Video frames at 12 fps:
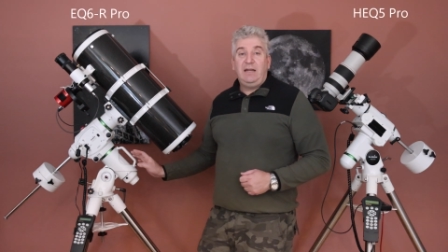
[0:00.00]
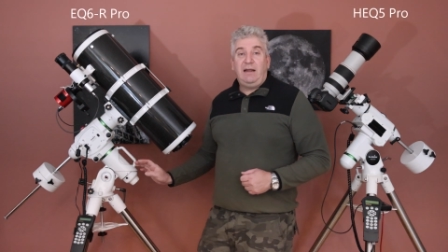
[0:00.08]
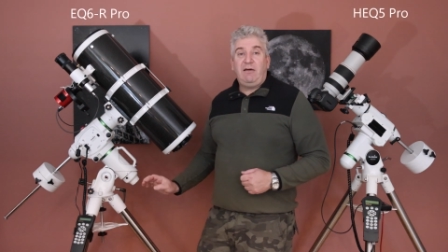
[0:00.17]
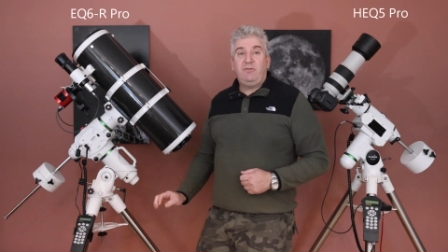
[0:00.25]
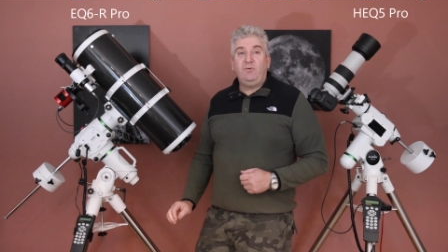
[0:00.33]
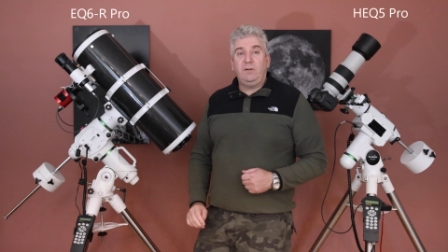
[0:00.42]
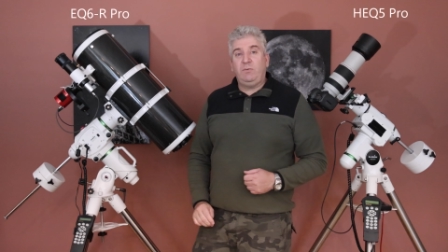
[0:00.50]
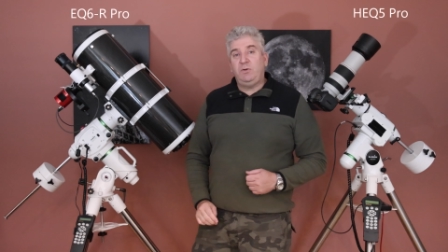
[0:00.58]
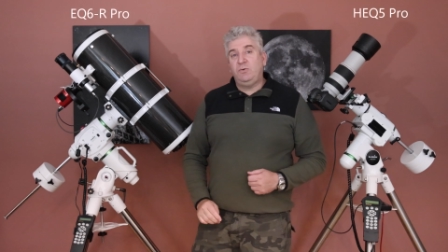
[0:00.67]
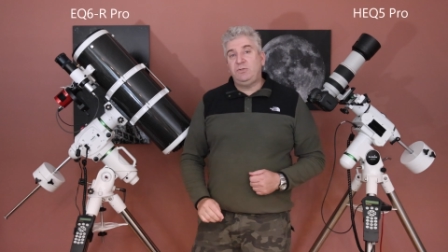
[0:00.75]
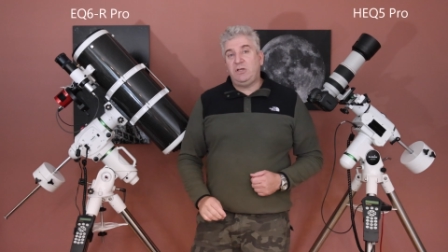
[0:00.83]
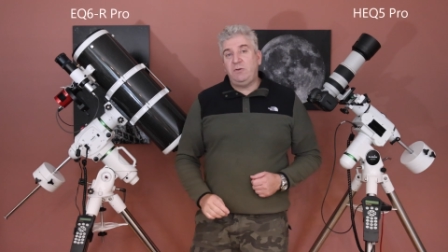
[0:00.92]
I thought it would
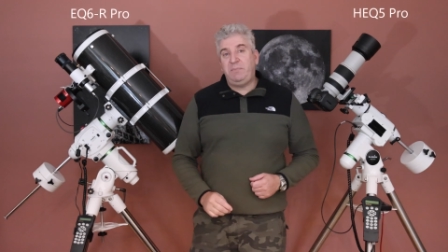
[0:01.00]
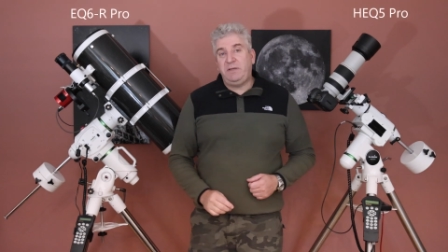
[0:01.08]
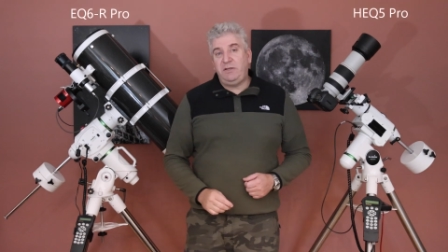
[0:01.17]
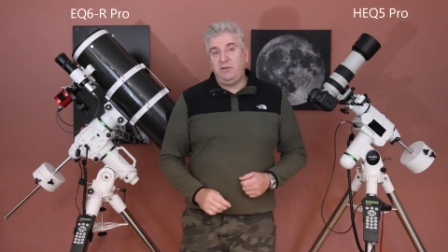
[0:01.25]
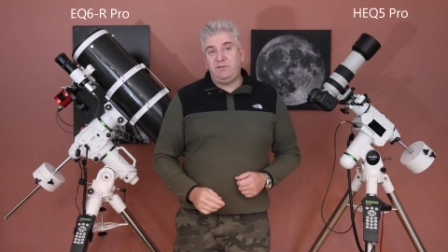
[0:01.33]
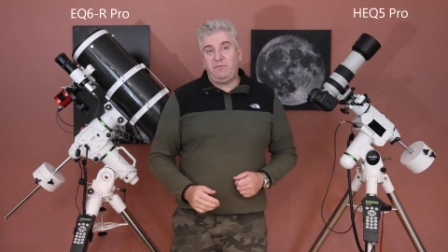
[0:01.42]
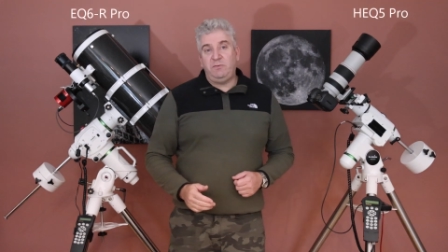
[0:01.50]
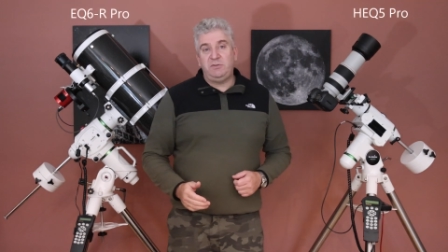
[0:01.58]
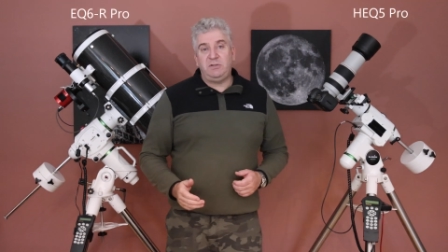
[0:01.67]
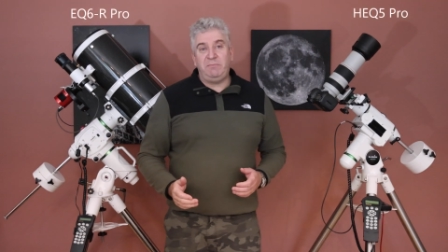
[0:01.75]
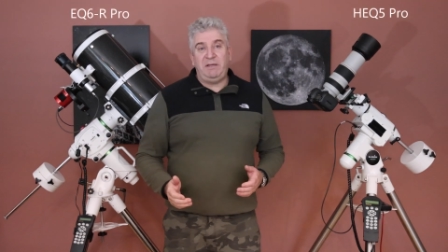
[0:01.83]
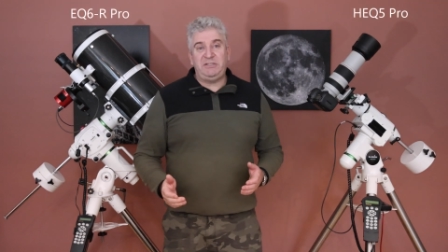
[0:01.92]
also be useful
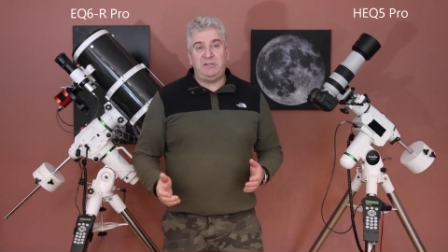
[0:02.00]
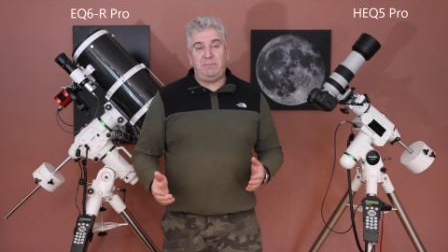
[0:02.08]
to measure